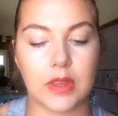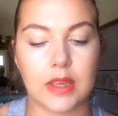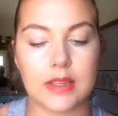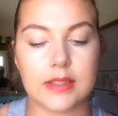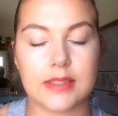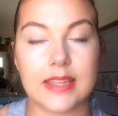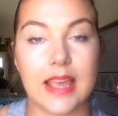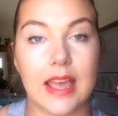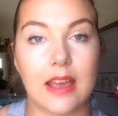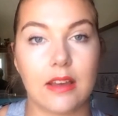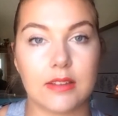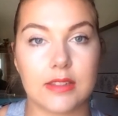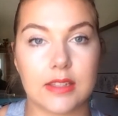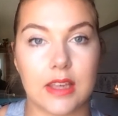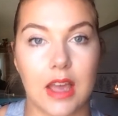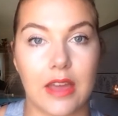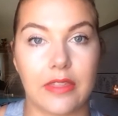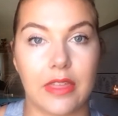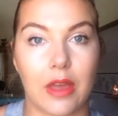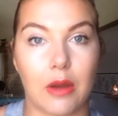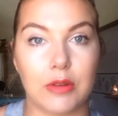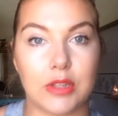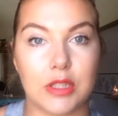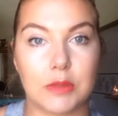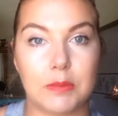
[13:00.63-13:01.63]
sales guy
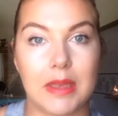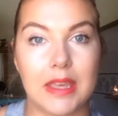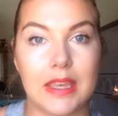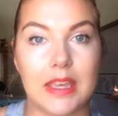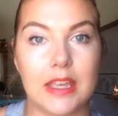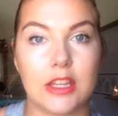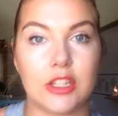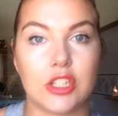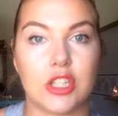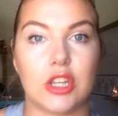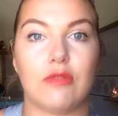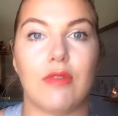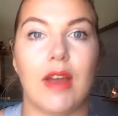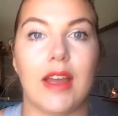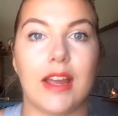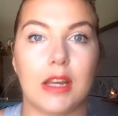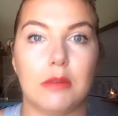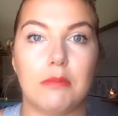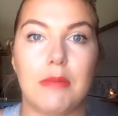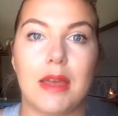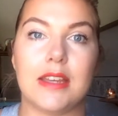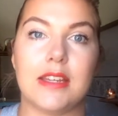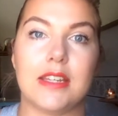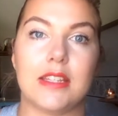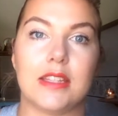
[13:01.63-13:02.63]
that I was speaking to
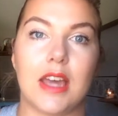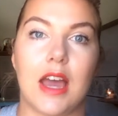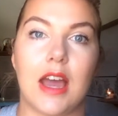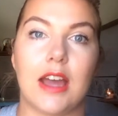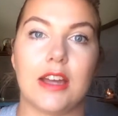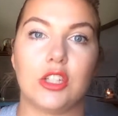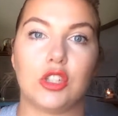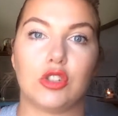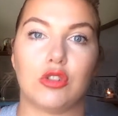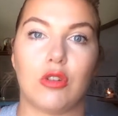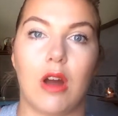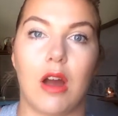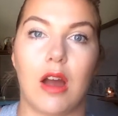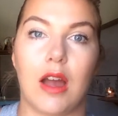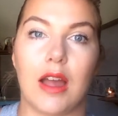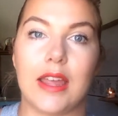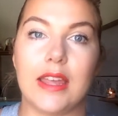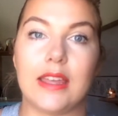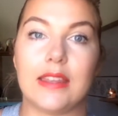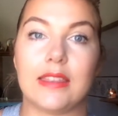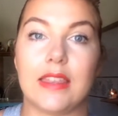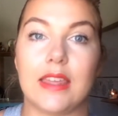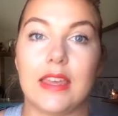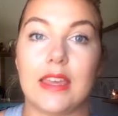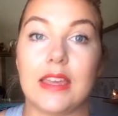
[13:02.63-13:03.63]
recommended that I
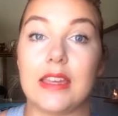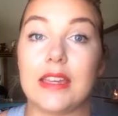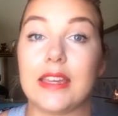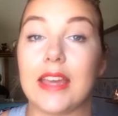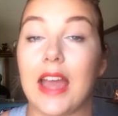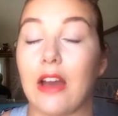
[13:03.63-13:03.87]
try the